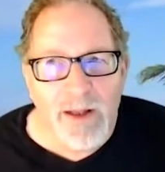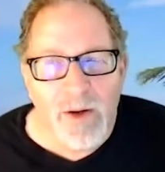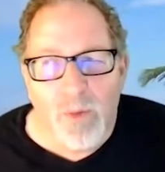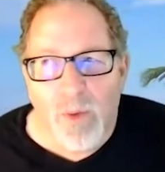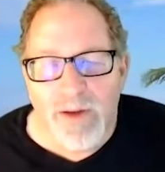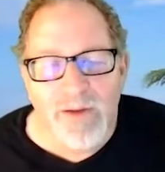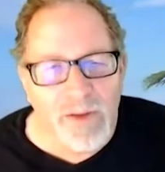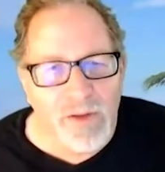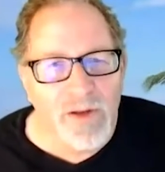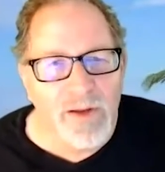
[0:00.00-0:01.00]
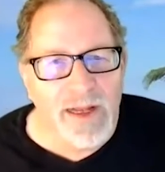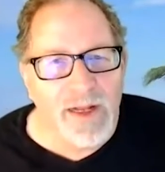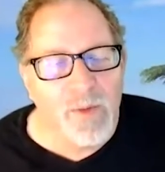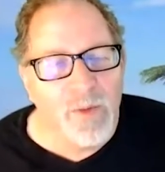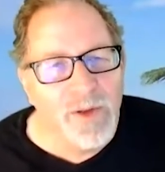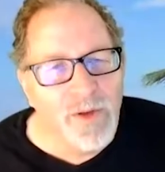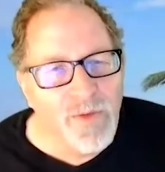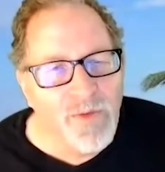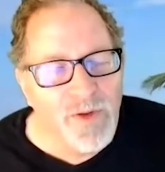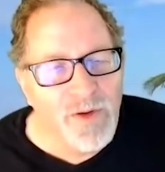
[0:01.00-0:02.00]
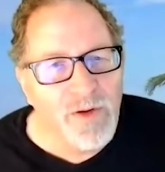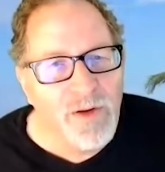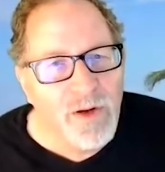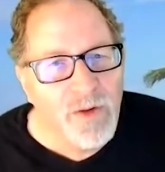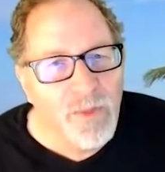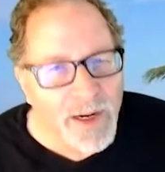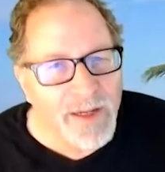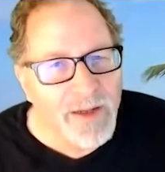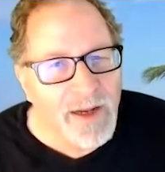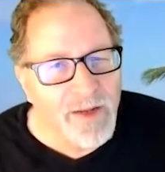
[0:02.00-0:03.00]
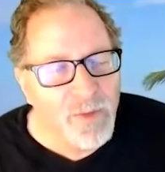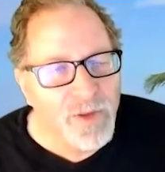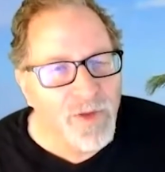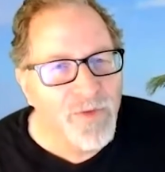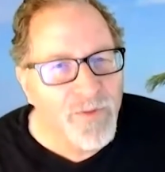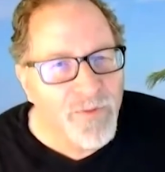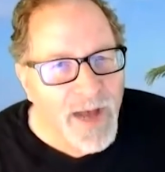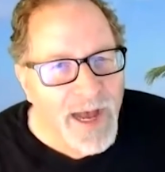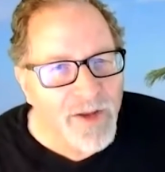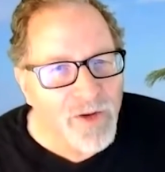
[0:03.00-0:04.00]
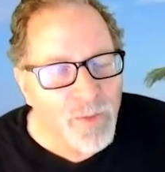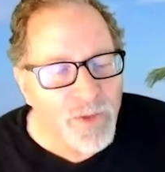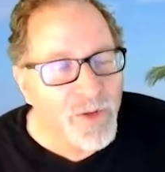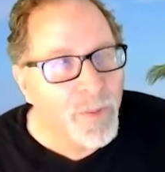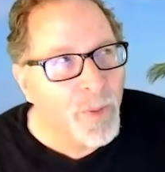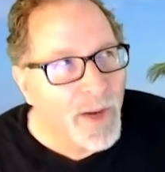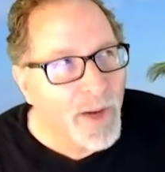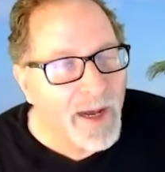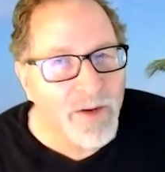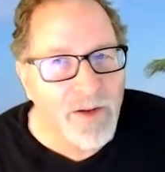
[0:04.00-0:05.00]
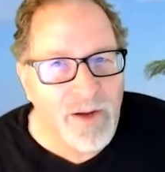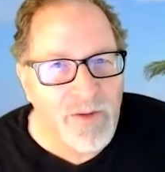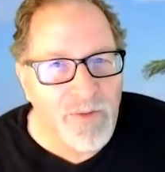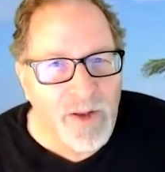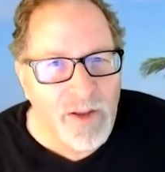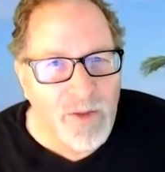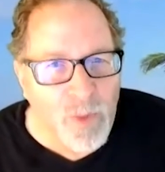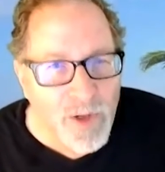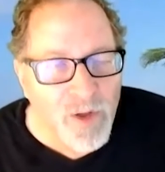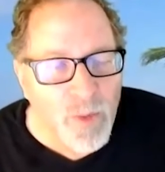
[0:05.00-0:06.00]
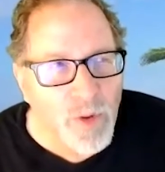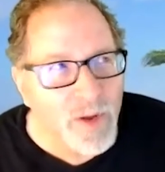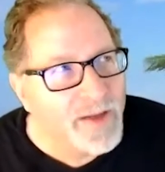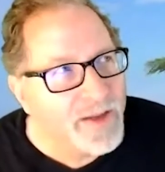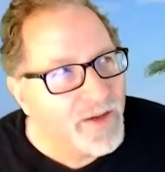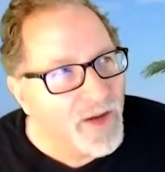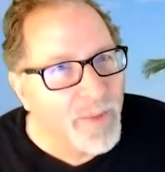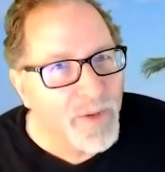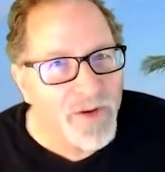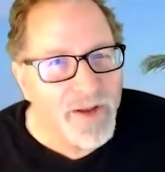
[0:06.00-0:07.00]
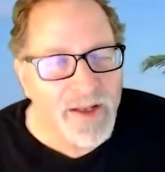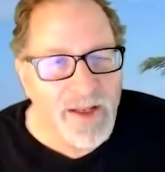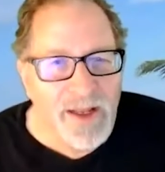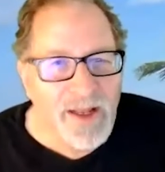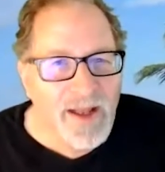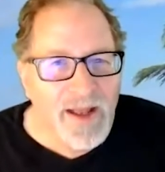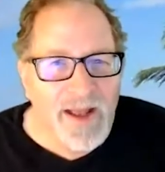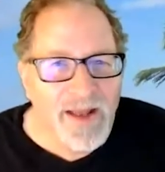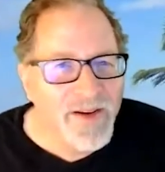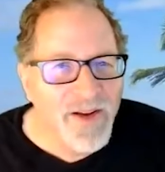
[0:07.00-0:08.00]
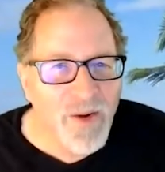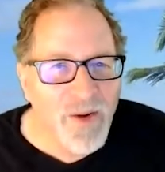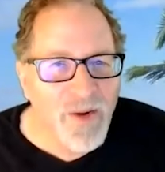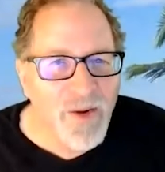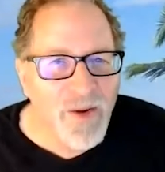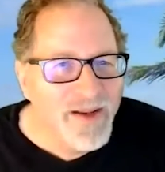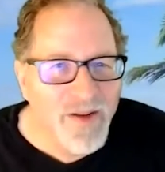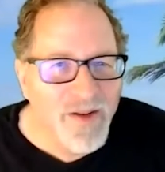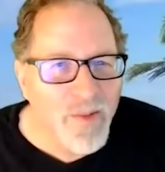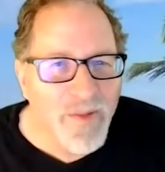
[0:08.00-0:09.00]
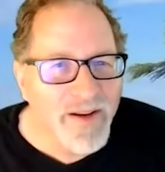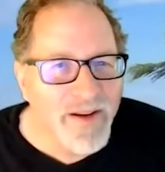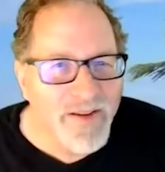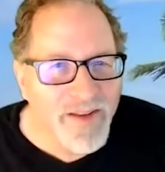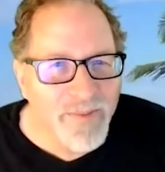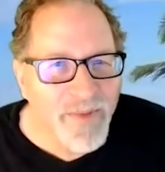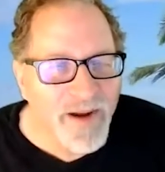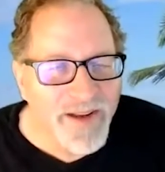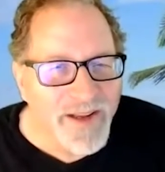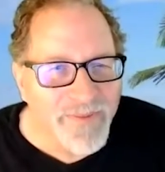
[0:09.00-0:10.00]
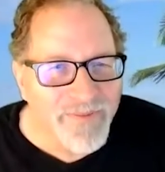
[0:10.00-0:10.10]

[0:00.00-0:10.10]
what does it look like when you feel recognized, when you feel valued, when you're proud of where you work and the job you did? And you know what? Nobody said money.